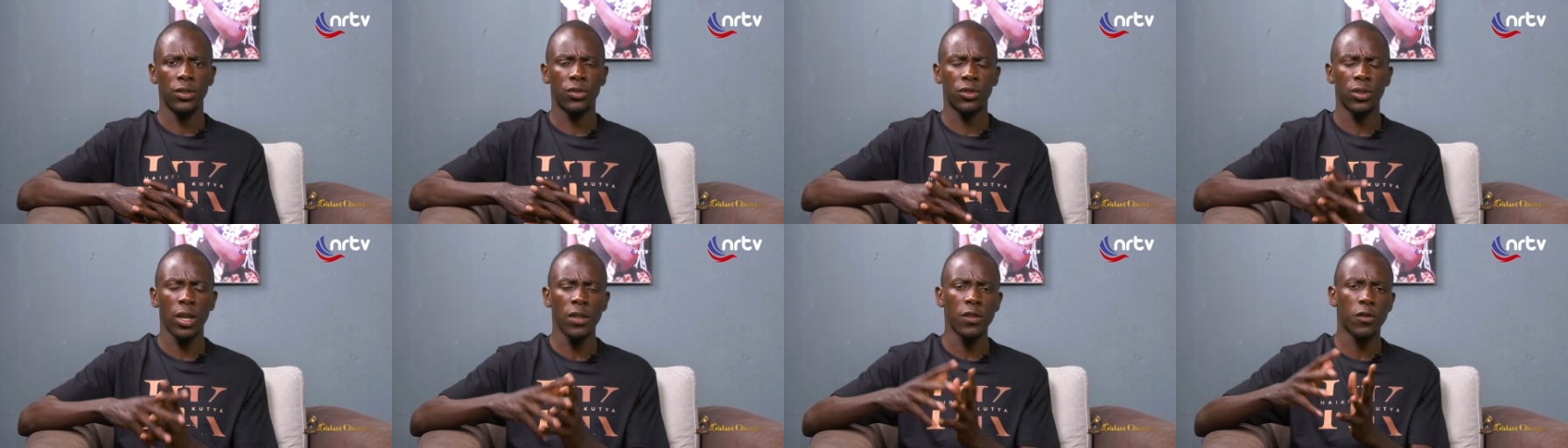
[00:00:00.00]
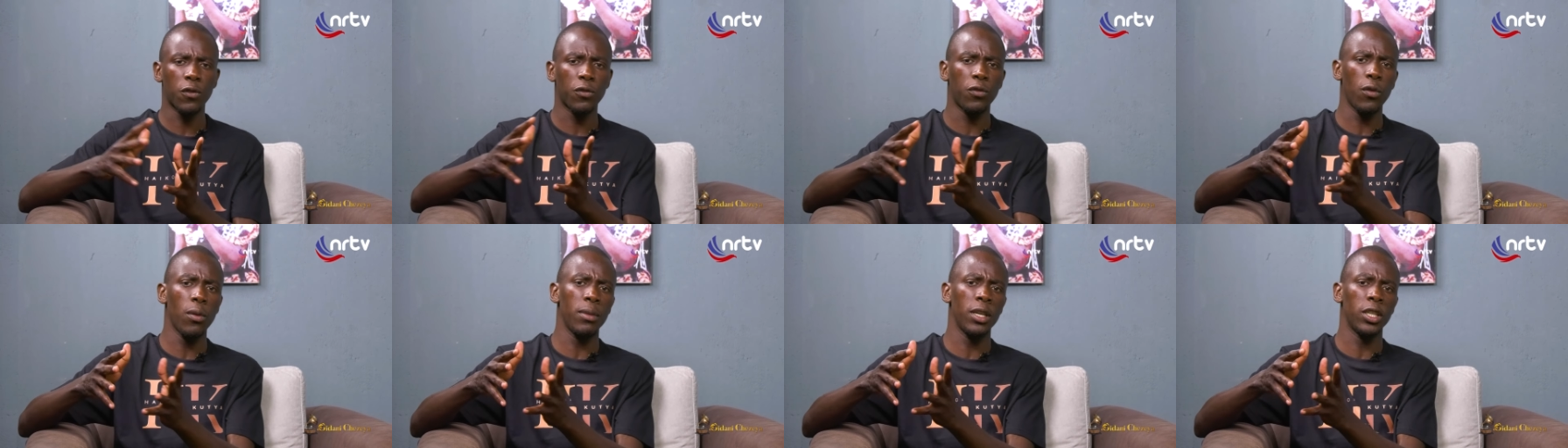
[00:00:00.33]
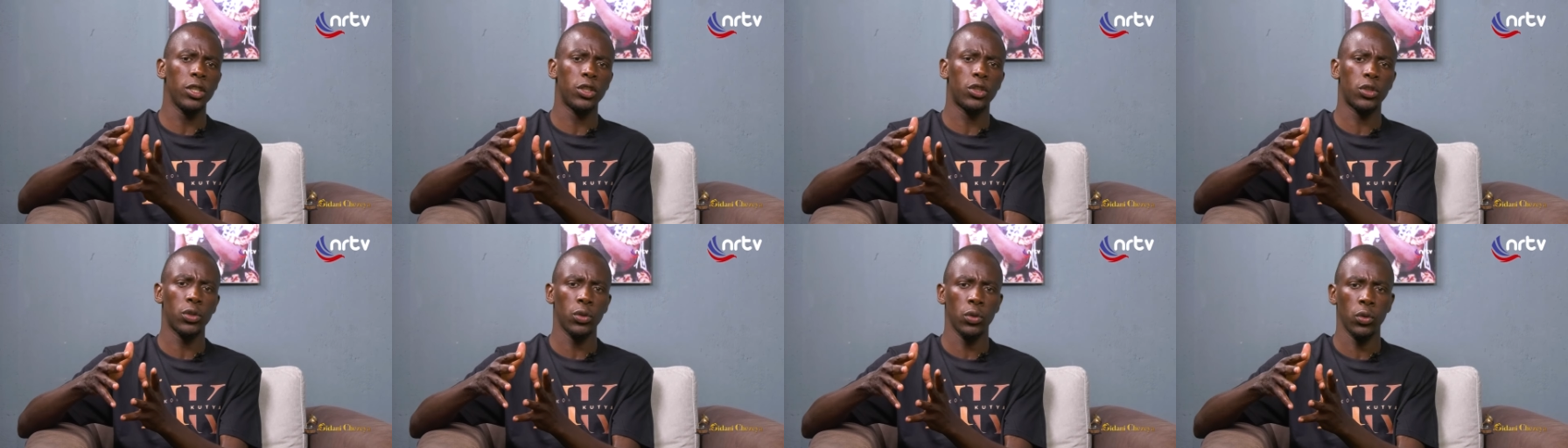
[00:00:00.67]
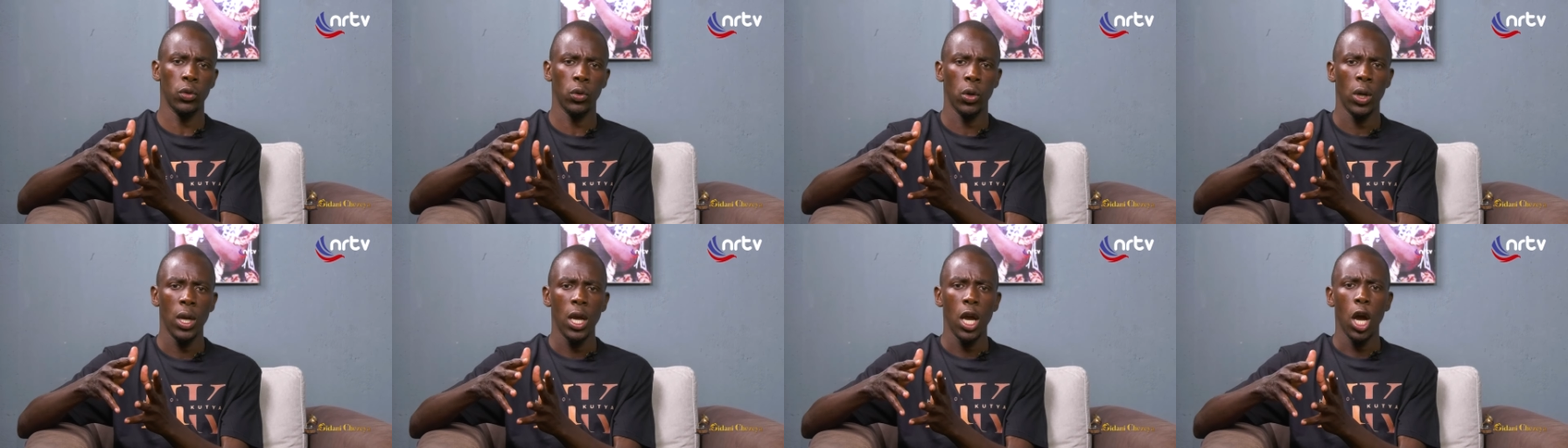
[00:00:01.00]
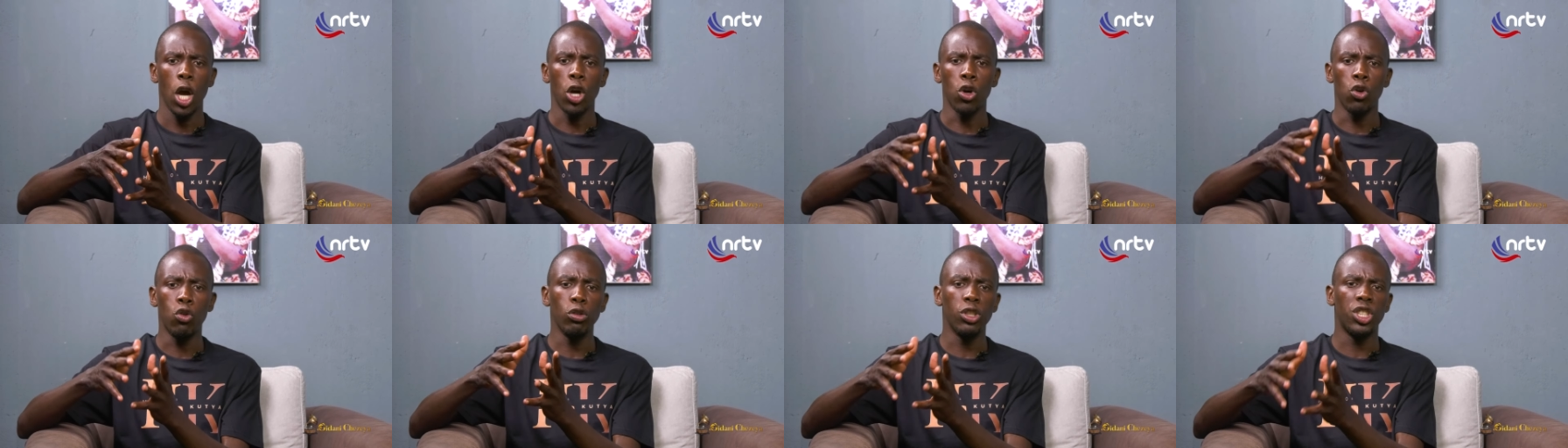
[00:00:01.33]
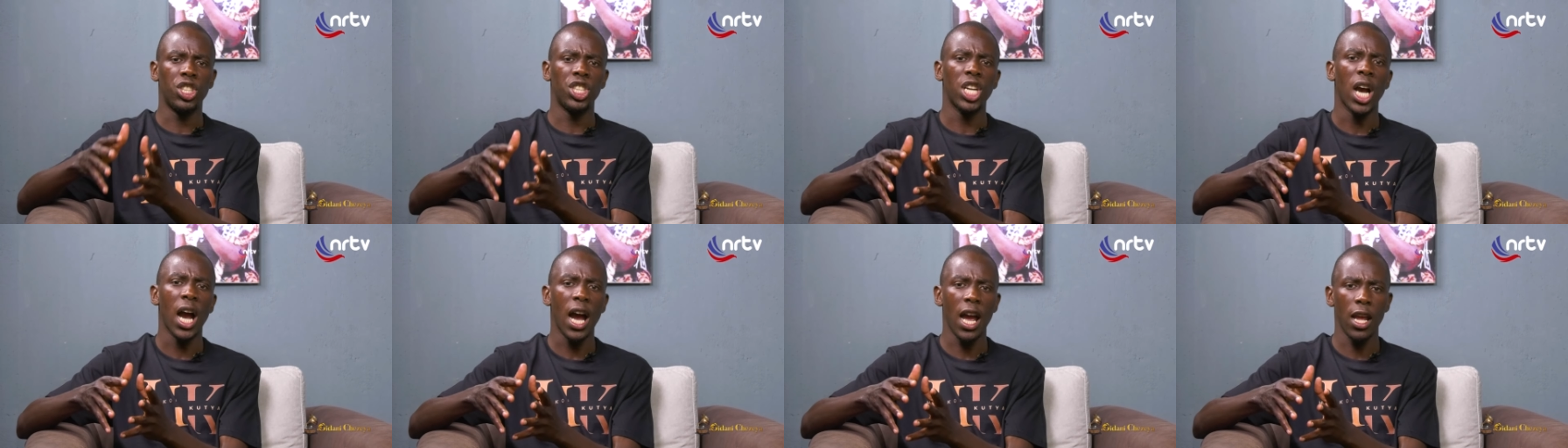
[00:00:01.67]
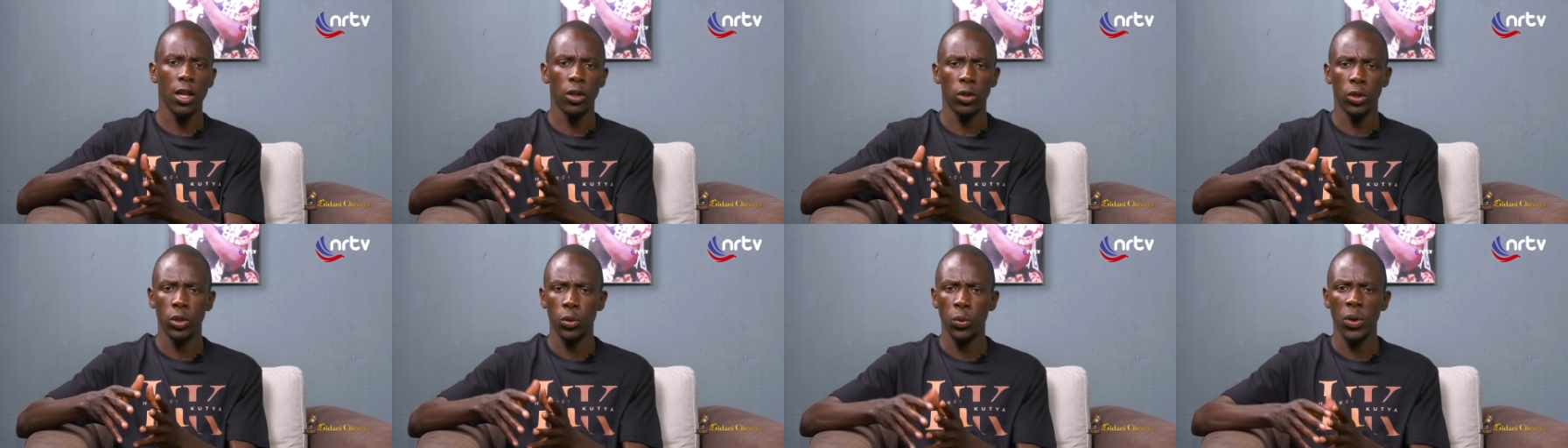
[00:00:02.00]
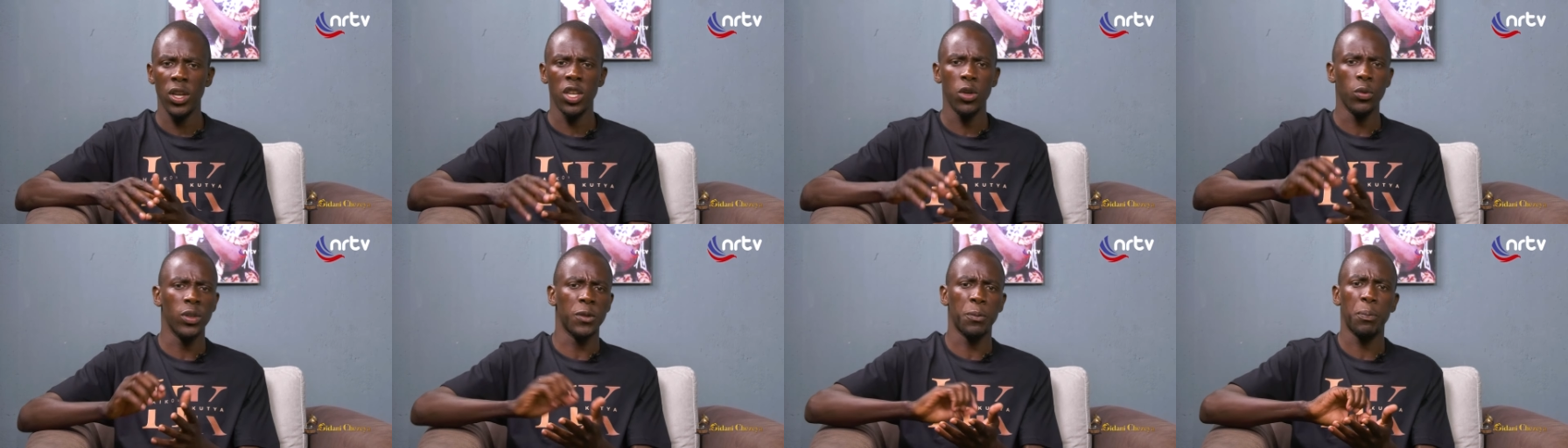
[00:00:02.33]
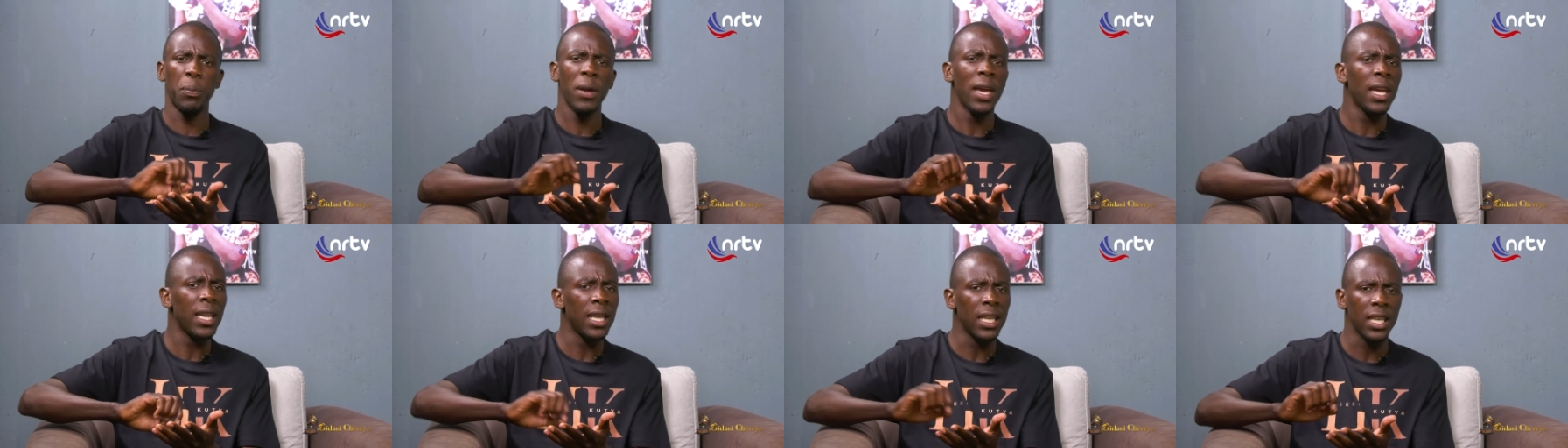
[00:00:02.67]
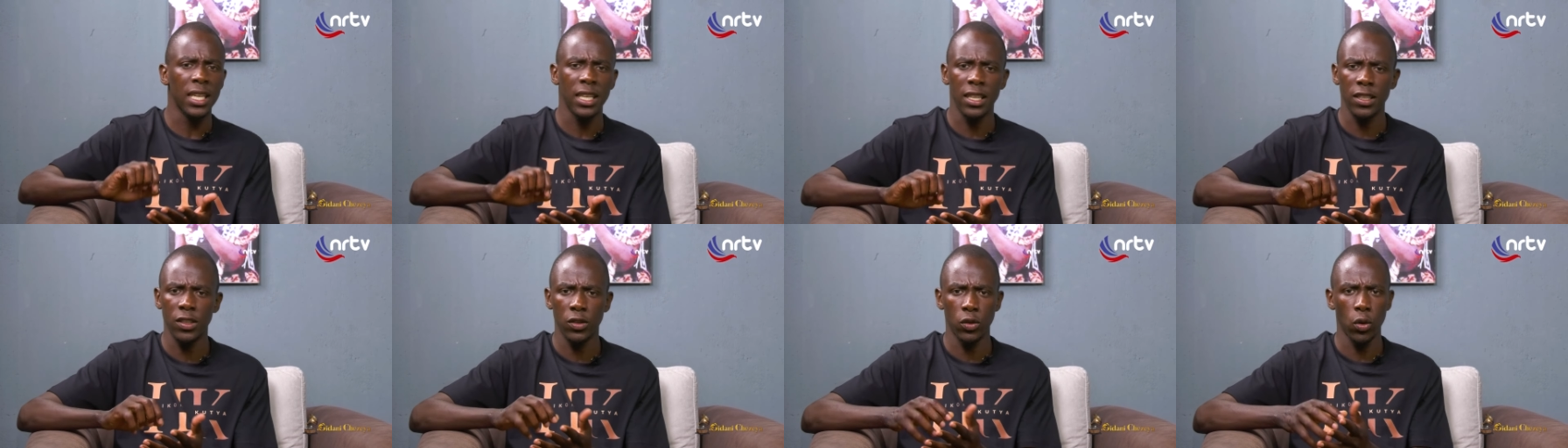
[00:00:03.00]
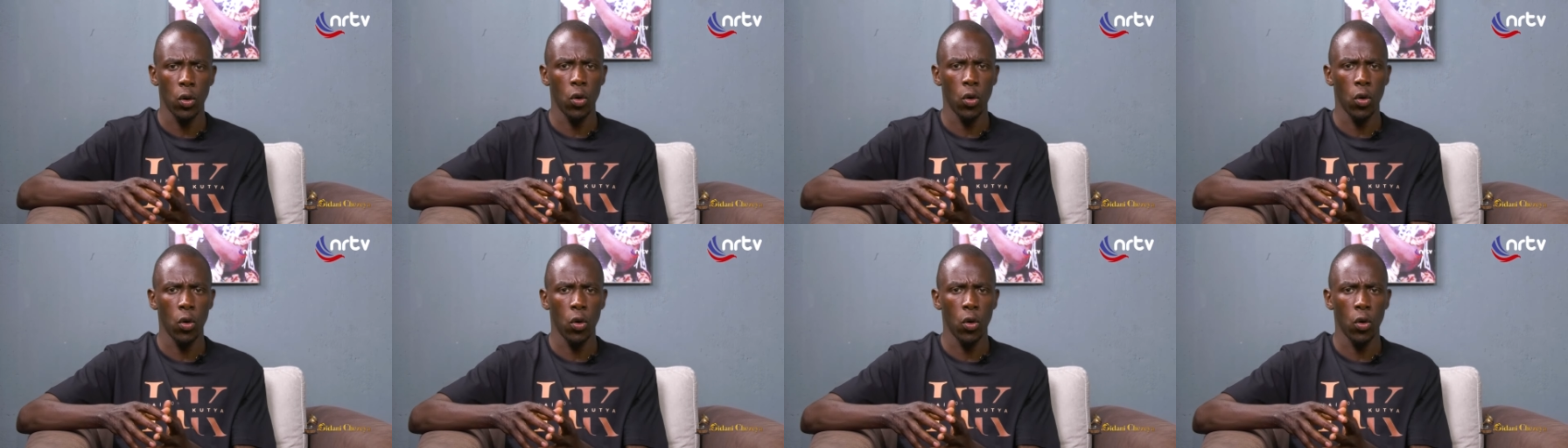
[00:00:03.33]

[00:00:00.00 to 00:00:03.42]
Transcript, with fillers: transforming to a good child where he was penning his